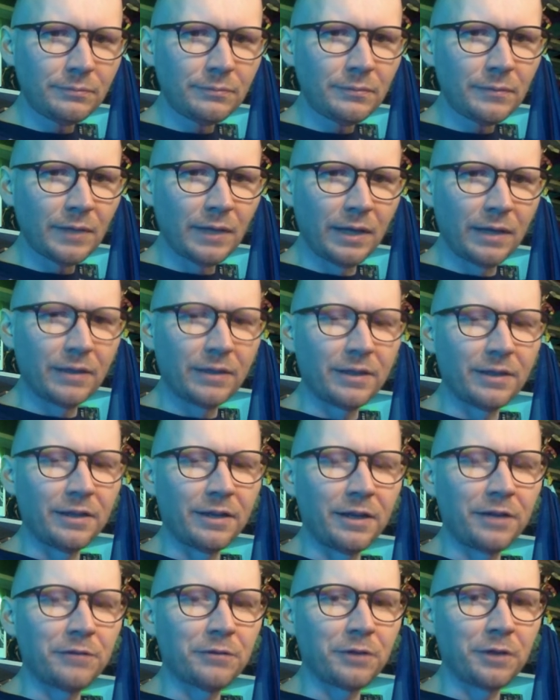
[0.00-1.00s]
In
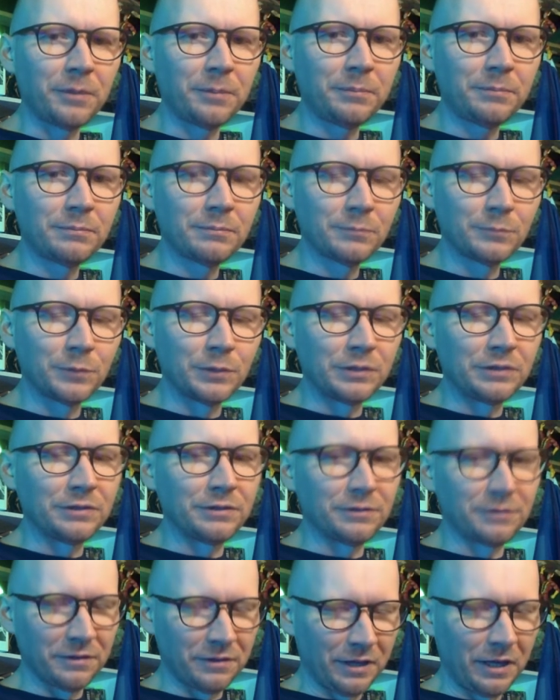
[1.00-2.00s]
Conundrum, which
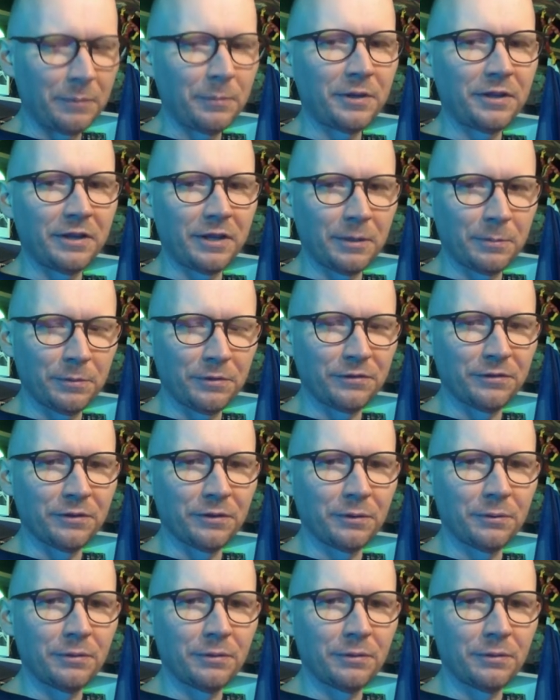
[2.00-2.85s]
is the name of the episode,